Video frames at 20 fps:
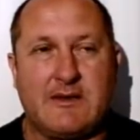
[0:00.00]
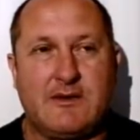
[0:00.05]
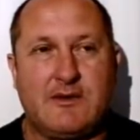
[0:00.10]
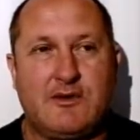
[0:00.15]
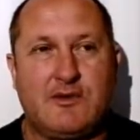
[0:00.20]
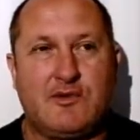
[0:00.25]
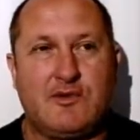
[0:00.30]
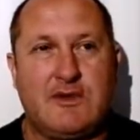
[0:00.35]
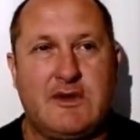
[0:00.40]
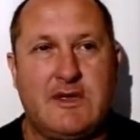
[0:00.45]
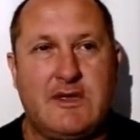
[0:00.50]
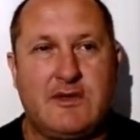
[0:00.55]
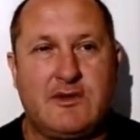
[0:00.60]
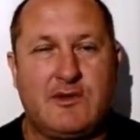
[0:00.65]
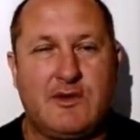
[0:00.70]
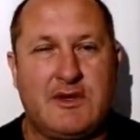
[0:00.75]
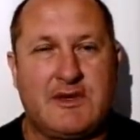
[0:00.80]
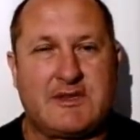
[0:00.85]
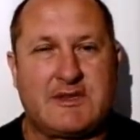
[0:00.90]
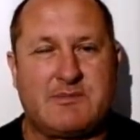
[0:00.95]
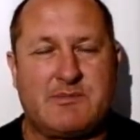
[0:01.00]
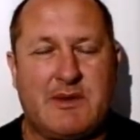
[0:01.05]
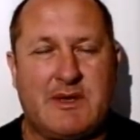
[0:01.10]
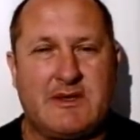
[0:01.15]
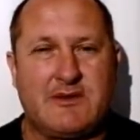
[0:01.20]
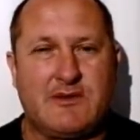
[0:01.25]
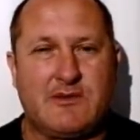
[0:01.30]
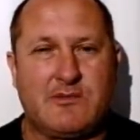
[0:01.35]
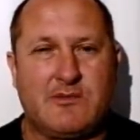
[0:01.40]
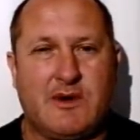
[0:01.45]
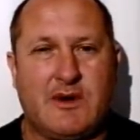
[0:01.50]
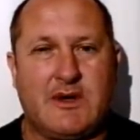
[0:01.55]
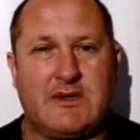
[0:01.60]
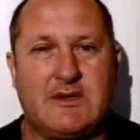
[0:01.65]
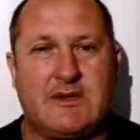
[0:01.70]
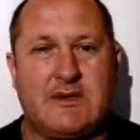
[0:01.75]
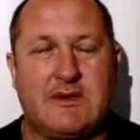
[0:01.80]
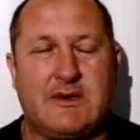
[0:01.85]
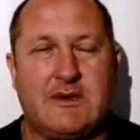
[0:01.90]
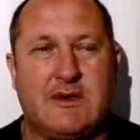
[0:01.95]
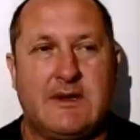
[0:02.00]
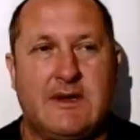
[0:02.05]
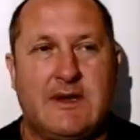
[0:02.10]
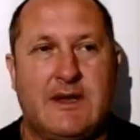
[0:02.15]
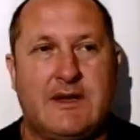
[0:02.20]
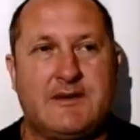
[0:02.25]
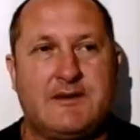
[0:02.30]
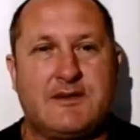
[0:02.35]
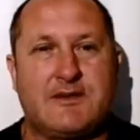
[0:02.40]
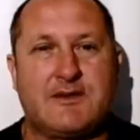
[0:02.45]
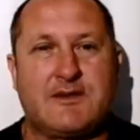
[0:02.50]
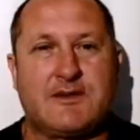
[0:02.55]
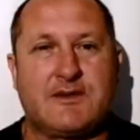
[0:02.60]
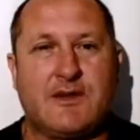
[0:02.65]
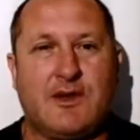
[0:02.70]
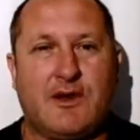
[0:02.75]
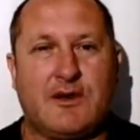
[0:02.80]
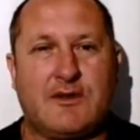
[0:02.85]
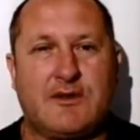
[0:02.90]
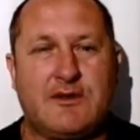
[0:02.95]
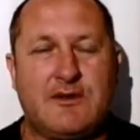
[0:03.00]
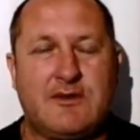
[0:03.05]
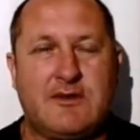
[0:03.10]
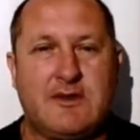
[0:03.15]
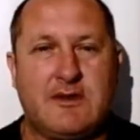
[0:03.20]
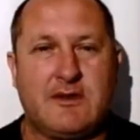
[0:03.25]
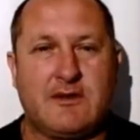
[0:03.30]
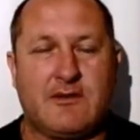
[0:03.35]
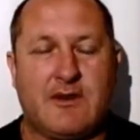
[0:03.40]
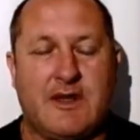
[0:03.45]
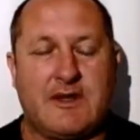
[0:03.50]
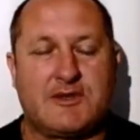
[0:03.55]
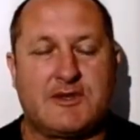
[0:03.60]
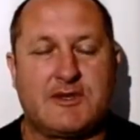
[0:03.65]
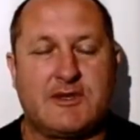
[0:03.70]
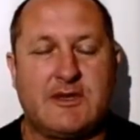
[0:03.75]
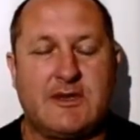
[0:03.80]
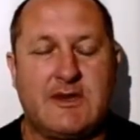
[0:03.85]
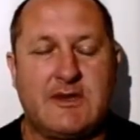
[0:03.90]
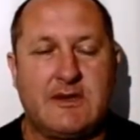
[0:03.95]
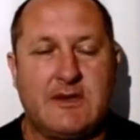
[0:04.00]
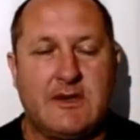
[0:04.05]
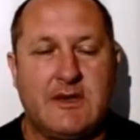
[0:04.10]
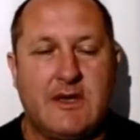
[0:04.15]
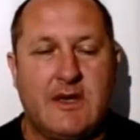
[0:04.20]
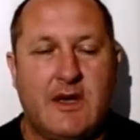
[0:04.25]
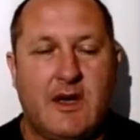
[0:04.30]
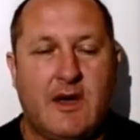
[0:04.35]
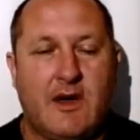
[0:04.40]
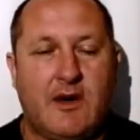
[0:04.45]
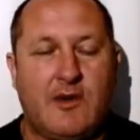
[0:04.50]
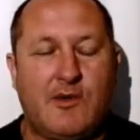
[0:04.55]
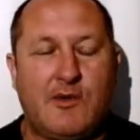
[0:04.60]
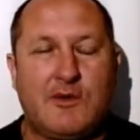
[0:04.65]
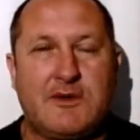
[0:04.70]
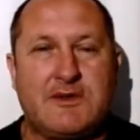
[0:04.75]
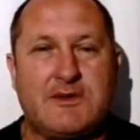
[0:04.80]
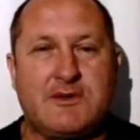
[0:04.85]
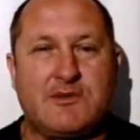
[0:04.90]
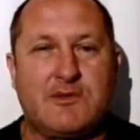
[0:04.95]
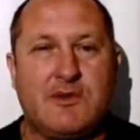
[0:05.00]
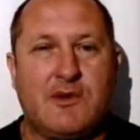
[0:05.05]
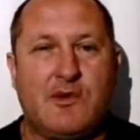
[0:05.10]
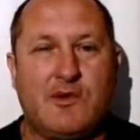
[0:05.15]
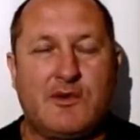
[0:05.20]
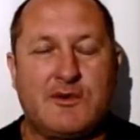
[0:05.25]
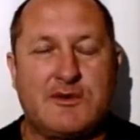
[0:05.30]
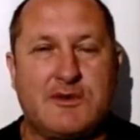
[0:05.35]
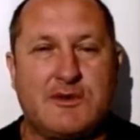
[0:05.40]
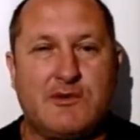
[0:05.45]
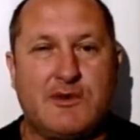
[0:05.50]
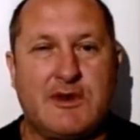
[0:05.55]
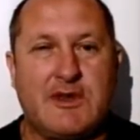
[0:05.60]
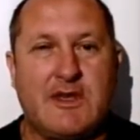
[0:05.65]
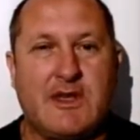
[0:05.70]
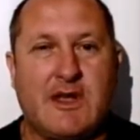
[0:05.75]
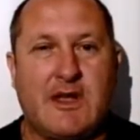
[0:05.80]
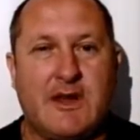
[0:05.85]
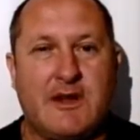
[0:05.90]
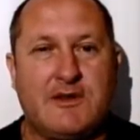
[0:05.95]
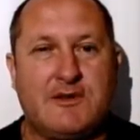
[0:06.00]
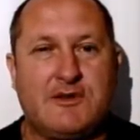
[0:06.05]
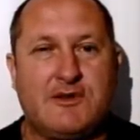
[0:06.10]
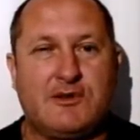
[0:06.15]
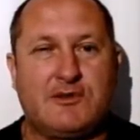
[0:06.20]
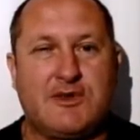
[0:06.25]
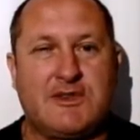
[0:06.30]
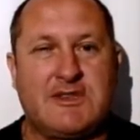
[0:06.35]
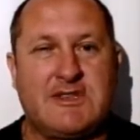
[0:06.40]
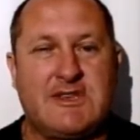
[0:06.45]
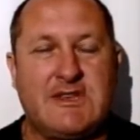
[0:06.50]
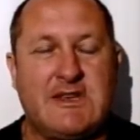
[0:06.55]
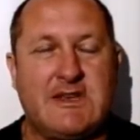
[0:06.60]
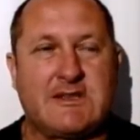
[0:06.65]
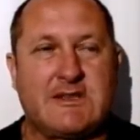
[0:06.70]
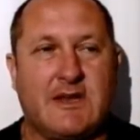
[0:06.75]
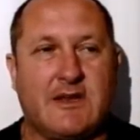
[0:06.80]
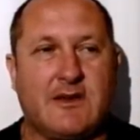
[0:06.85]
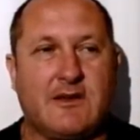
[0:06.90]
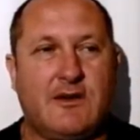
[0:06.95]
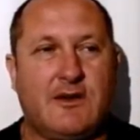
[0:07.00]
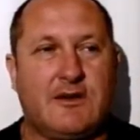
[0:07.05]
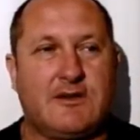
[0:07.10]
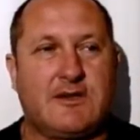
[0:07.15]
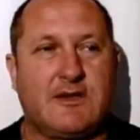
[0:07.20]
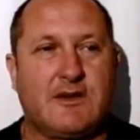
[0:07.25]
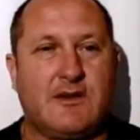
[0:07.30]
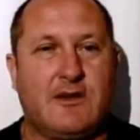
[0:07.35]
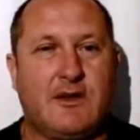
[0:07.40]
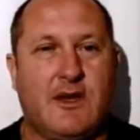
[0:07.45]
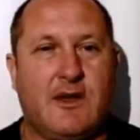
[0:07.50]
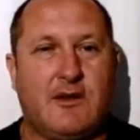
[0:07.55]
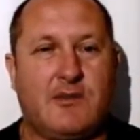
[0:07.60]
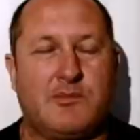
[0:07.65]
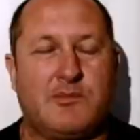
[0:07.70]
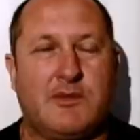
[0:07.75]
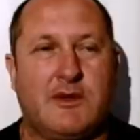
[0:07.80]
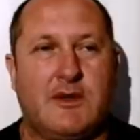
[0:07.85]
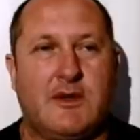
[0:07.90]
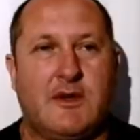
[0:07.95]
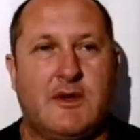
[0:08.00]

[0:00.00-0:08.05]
You need to expand your mind and just start to think rationally. I always also would encourage you to seek psychological help.